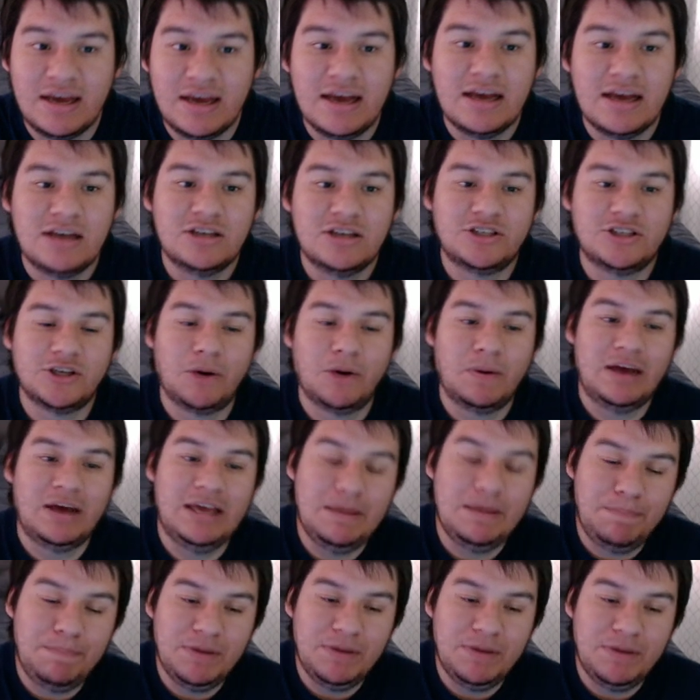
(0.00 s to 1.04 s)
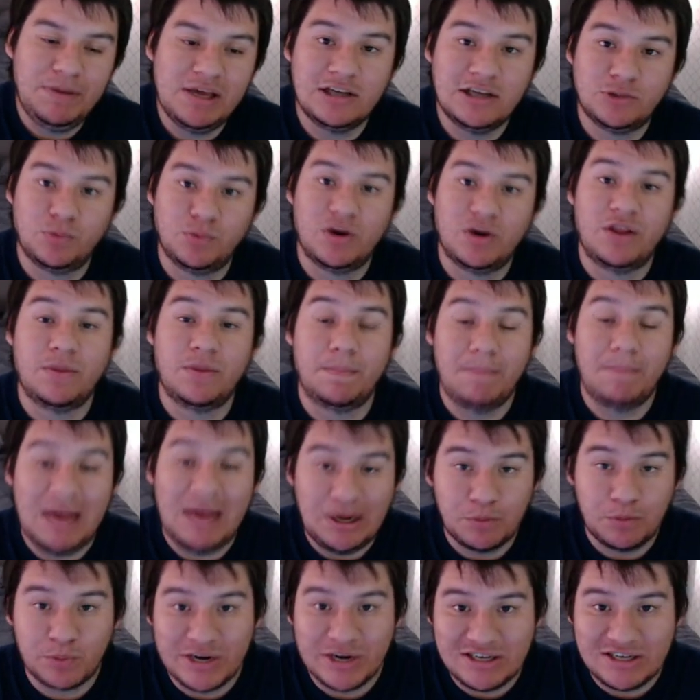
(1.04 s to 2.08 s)
So EPI is one of the
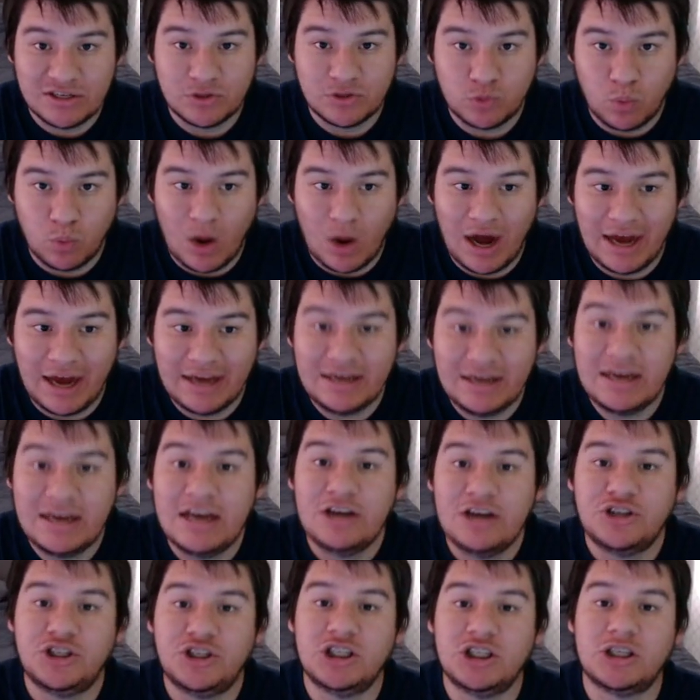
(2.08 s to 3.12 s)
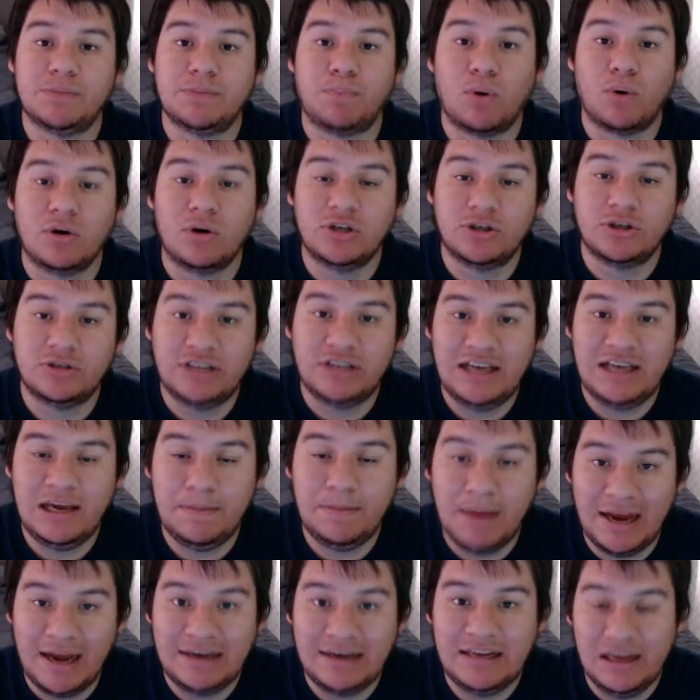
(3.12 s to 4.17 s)
main reasons why she supports her team
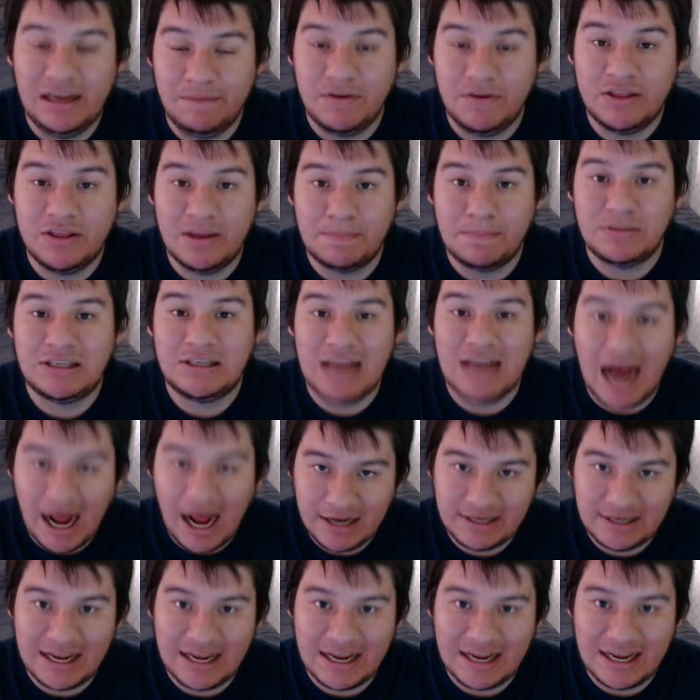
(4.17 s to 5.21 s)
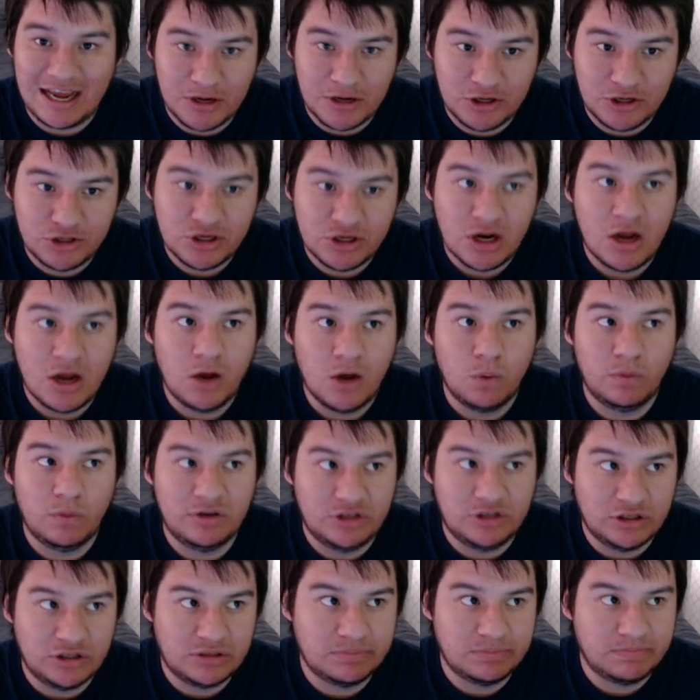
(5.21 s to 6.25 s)
in giving them dot damage, which
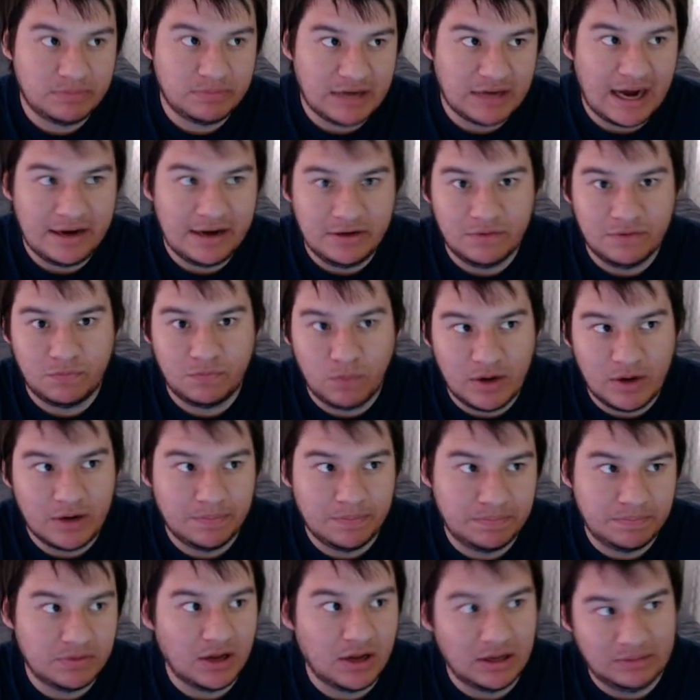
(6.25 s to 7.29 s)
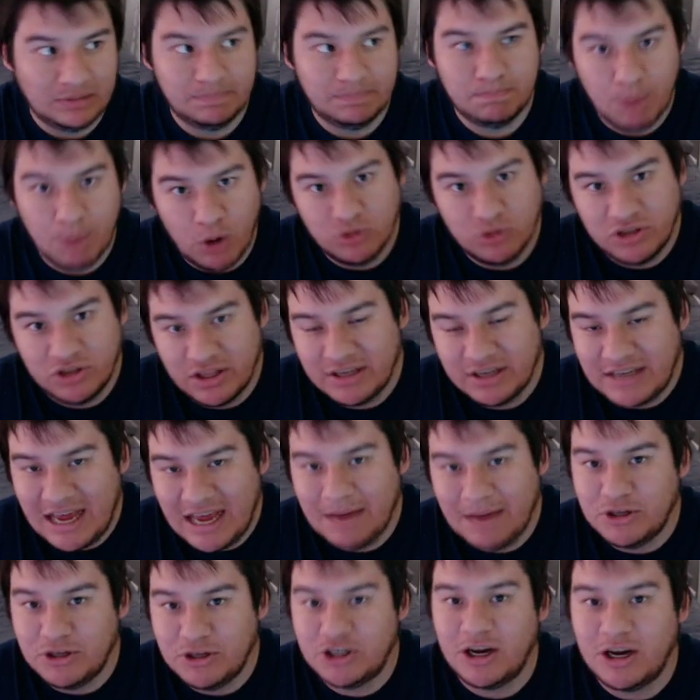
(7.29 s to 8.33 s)
is kind of where most of the
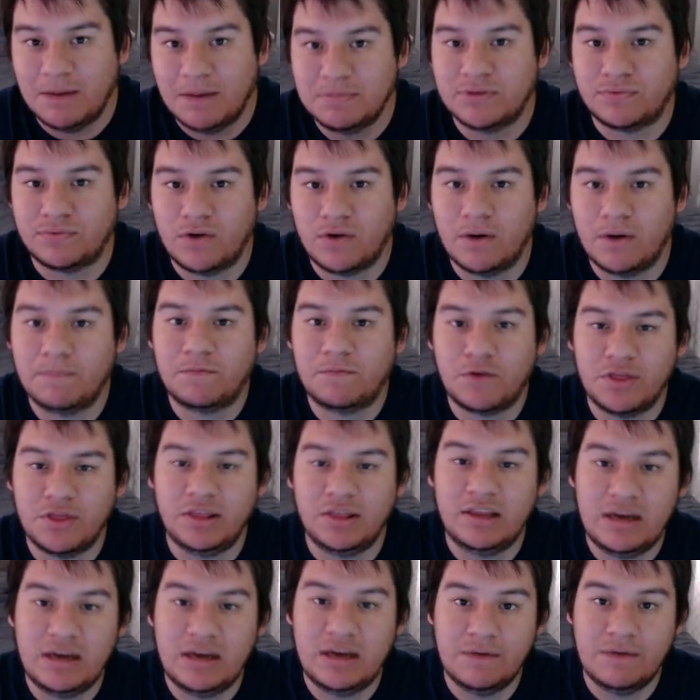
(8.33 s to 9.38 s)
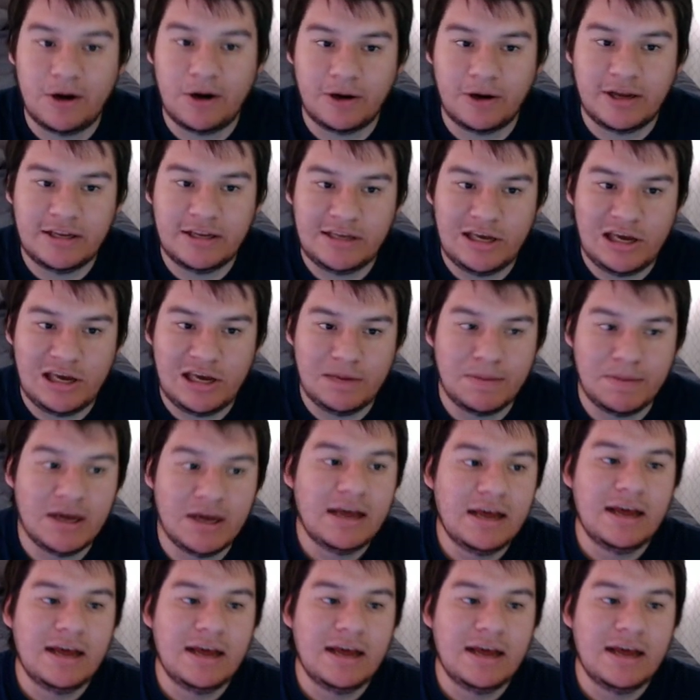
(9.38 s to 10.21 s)
damage comes from for the League of Anarchy team.